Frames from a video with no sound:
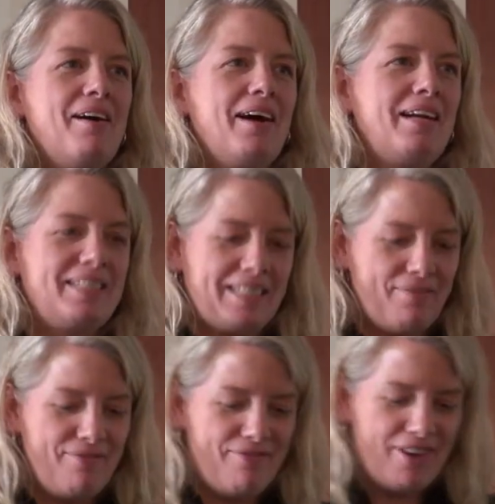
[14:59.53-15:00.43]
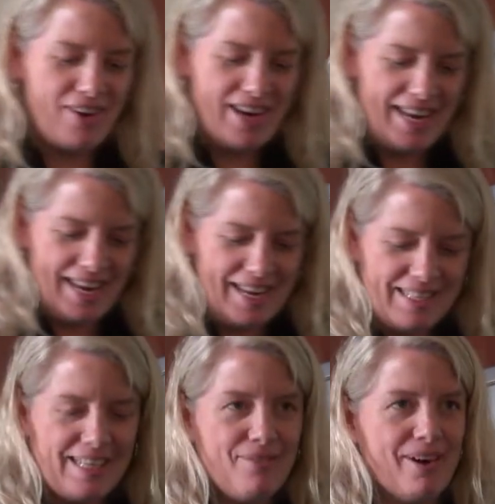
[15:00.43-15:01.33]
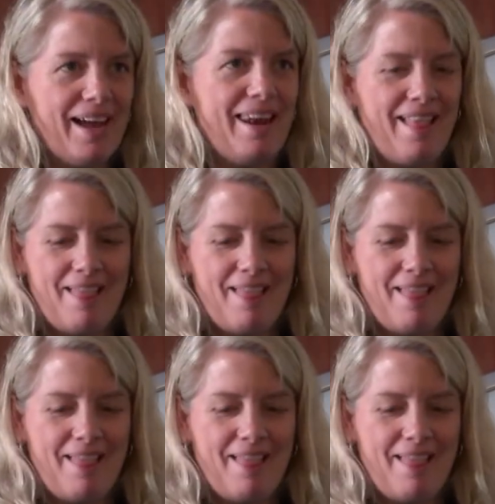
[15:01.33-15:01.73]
It's a very easy one.